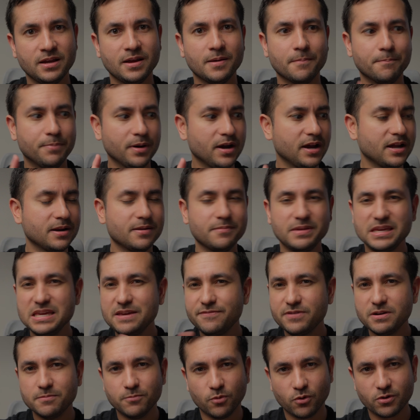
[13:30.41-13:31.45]
but
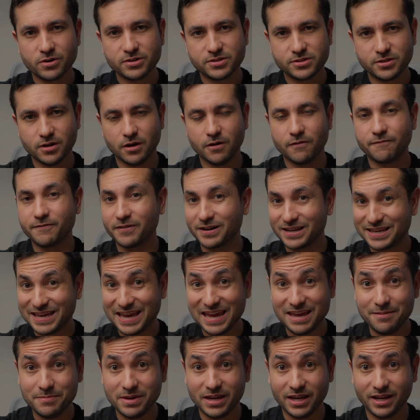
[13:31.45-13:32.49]
even more so for
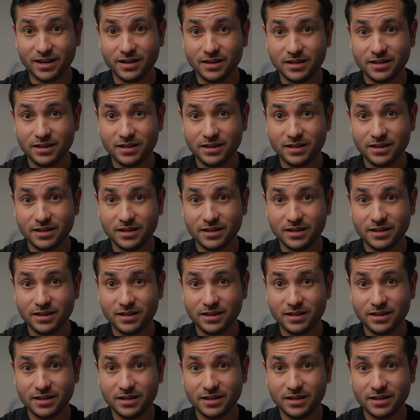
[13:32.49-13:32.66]
gaming.